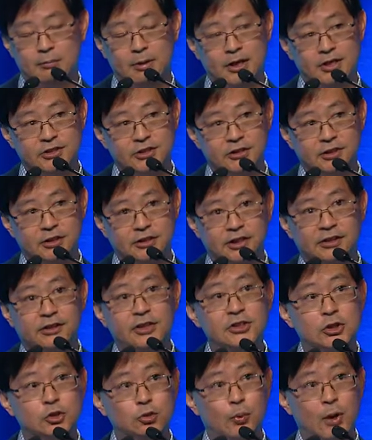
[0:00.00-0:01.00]
beta signaling.
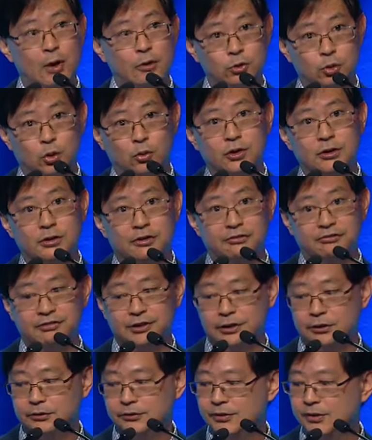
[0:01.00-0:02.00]
This is well known in the
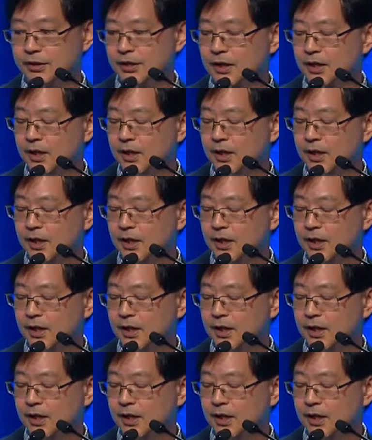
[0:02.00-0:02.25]
field.